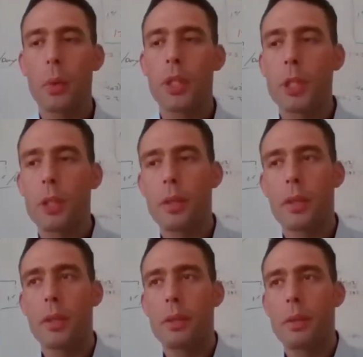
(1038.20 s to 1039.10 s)
which is
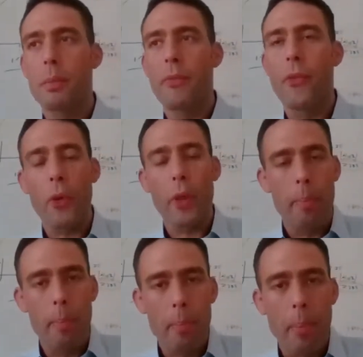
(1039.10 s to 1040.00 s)
for
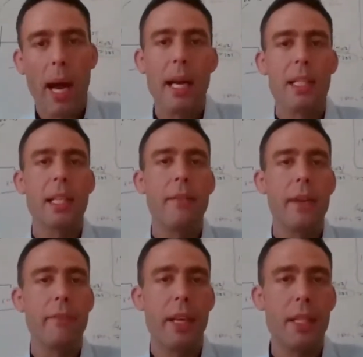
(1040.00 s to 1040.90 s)
the
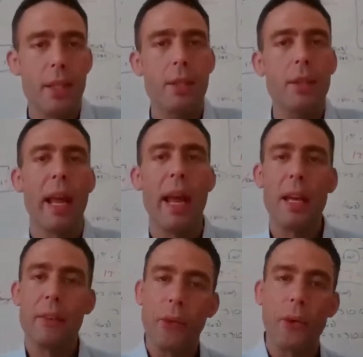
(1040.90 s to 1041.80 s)
passive investor
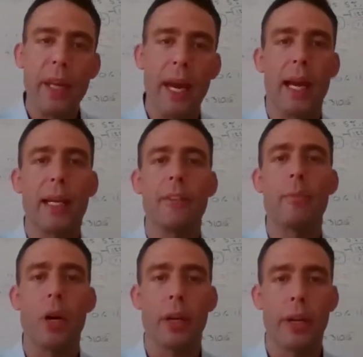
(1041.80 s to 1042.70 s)
and for the
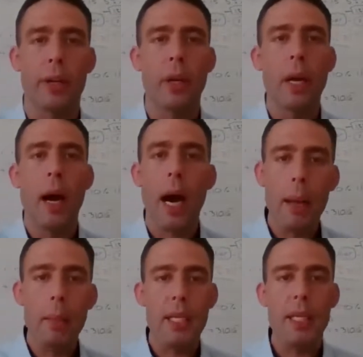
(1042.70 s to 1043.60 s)
active marketer.
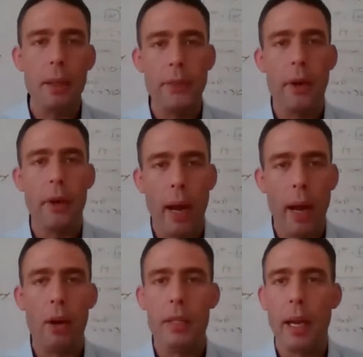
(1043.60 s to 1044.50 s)
I myself
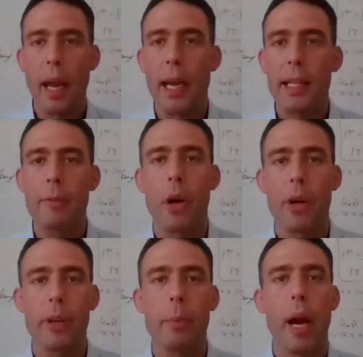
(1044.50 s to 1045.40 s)
is an active
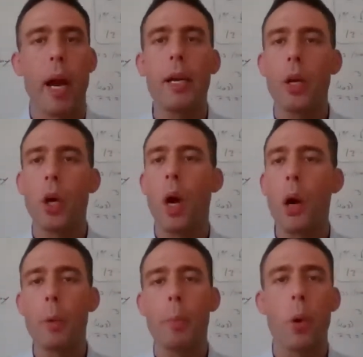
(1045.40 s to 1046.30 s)
marketer, but I know
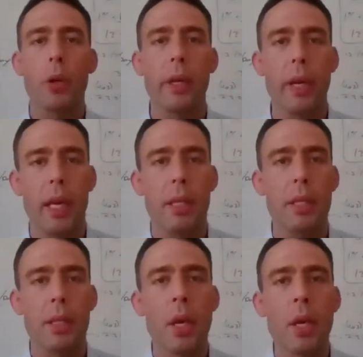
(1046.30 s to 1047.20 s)
how important it
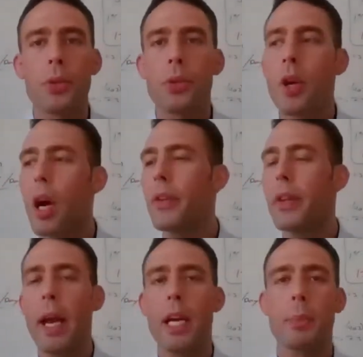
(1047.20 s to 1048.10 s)
is to cover
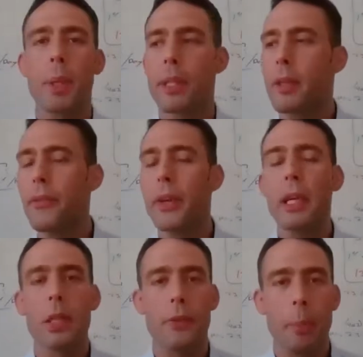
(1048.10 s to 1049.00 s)
the aspect and the
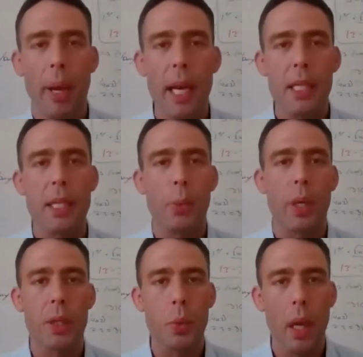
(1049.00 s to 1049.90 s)
field of the passive
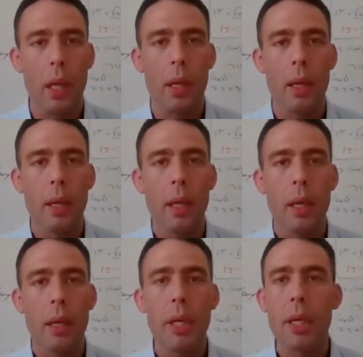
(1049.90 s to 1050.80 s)
one as well,
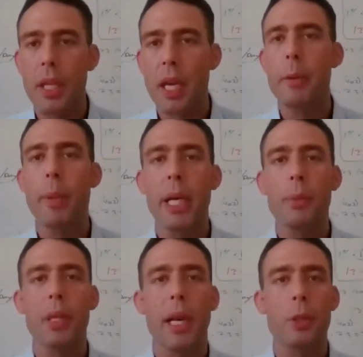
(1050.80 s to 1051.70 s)
because everybody
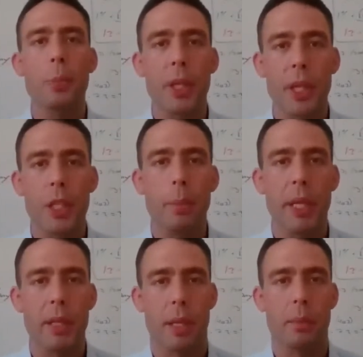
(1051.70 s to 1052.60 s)
would like to
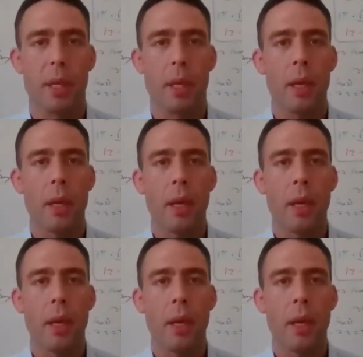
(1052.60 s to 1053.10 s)
participate in something.